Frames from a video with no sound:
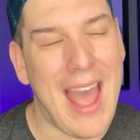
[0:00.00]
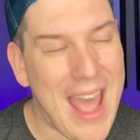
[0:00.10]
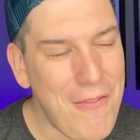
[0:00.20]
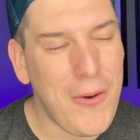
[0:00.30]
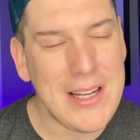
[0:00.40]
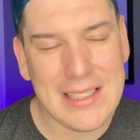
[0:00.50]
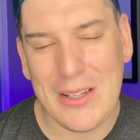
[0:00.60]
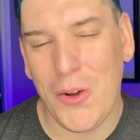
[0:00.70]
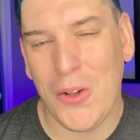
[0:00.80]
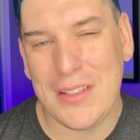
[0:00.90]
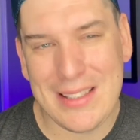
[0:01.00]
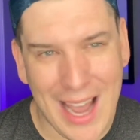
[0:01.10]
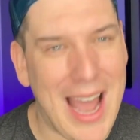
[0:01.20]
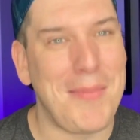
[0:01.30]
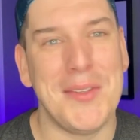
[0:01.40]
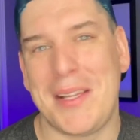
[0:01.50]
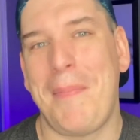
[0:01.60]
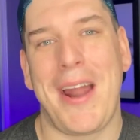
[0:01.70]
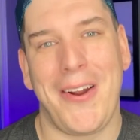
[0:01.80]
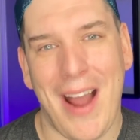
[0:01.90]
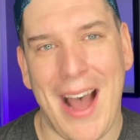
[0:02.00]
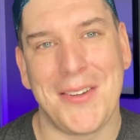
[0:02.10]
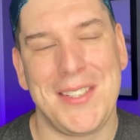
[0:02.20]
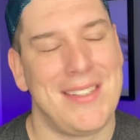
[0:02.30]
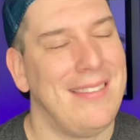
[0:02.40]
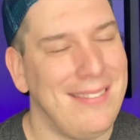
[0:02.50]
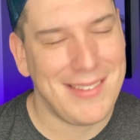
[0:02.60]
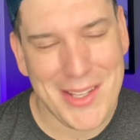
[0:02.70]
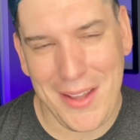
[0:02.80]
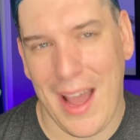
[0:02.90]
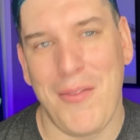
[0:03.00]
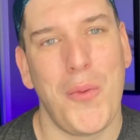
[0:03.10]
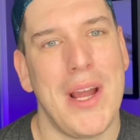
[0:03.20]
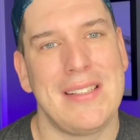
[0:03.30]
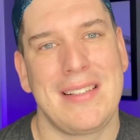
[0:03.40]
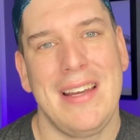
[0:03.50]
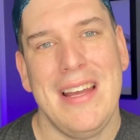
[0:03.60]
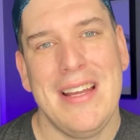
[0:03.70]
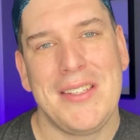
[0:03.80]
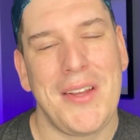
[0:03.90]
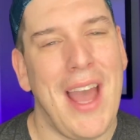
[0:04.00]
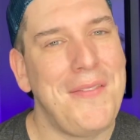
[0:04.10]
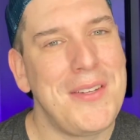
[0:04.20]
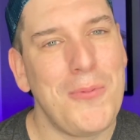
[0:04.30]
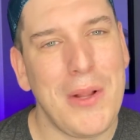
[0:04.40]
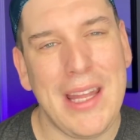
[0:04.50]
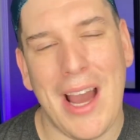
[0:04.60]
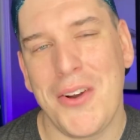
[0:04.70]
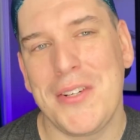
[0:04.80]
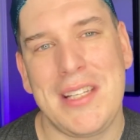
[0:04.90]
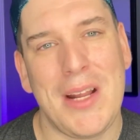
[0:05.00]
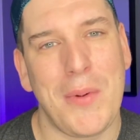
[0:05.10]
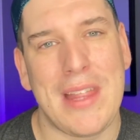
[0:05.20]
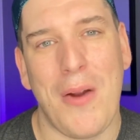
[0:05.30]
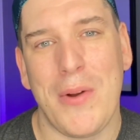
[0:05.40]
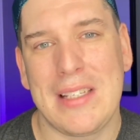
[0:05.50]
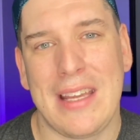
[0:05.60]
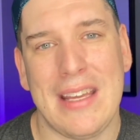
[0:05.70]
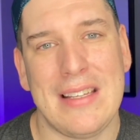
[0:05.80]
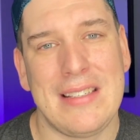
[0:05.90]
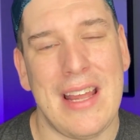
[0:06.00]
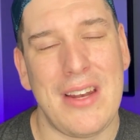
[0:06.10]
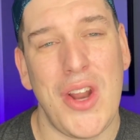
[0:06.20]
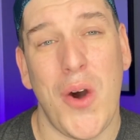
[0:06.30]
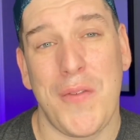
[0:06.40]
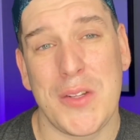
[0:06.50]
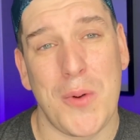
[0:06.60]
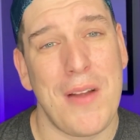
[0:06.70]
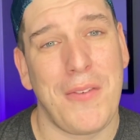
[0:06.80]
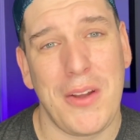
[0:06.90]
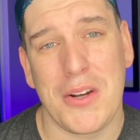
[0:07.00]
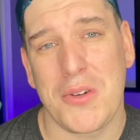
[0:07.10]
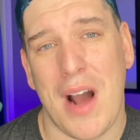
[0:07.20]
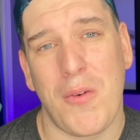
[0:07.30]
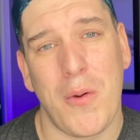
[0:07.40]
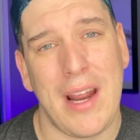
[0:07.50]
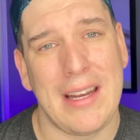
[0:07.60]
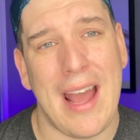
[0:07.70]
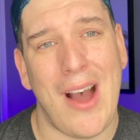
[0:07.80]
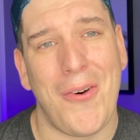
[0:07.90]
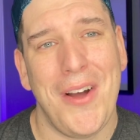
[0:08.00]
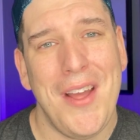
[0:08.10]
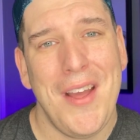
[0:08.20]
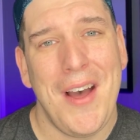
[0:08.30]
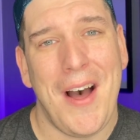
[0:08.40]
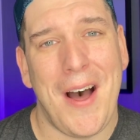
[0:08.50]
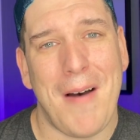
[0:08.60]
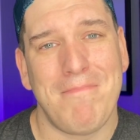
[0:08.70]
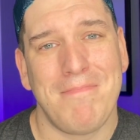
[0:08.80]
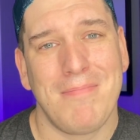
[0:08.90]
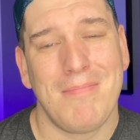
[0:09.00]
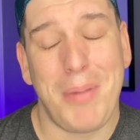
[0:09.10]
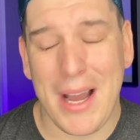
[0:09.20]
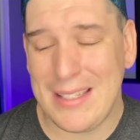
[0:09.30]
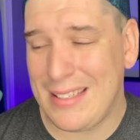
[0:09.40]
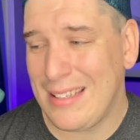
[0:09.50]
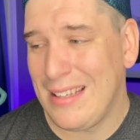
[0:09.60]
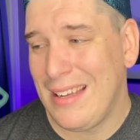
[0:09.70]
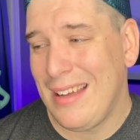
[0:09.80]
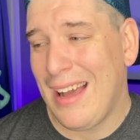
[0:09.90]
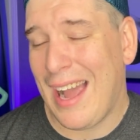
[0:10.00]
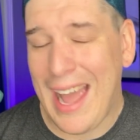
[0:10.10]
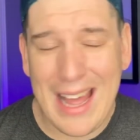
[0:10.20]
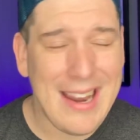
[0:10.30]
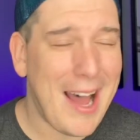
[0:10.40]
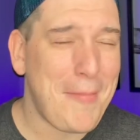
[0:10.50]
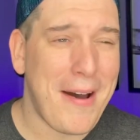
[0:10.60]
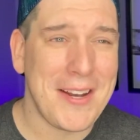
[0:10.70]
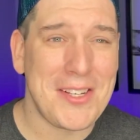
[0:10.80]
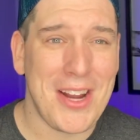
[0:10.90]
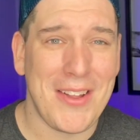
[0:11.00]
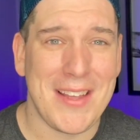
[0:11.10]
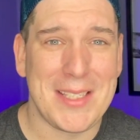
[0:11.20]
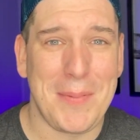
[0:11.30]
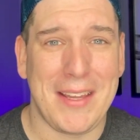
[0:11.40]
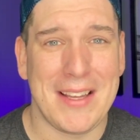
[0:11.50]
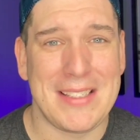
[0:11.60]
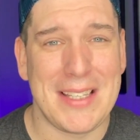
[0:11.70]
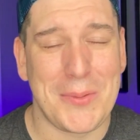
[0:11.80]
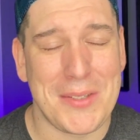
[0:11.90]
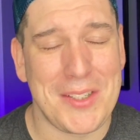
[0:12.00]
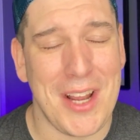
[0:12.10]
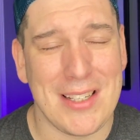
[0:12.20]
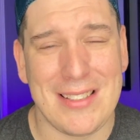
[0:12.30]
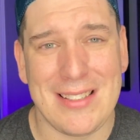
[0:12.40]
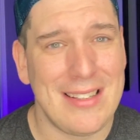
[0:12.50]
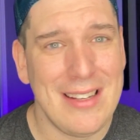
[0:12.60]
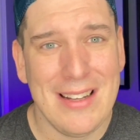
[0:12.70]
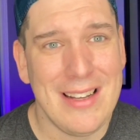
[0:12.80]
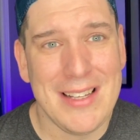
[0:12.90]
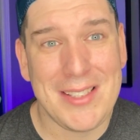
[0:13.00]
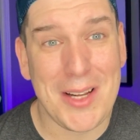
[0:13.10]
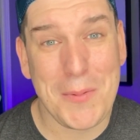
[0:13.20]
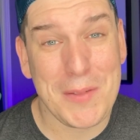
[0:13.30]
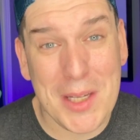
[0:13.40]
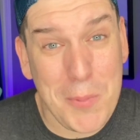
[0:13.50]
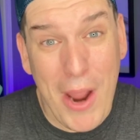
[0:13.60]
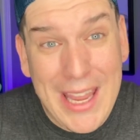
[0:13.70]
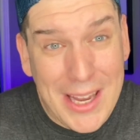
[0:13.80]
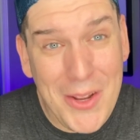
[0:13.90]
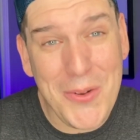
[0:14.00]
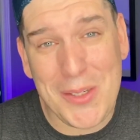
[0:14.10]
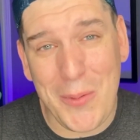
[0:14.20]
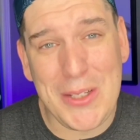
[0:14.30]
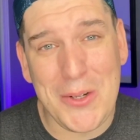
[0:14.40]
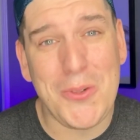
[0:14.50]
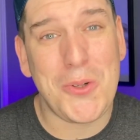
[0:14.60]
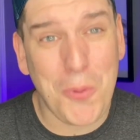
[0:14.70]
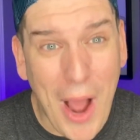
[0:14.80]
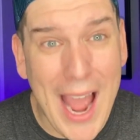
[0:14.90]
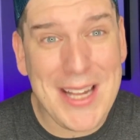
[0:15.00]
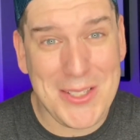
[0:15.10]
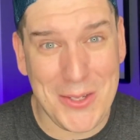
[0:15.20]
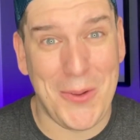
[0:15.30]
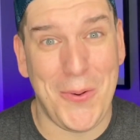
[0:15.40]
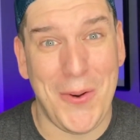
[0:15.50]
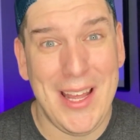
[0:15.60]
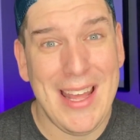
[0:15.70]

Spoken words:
Every single time you step out of your house, you have a risk. So you have to really understand what that risk is and know if it's right for you to travel right now. But I had to hop on and share this because this was just such breaking news, and we do try to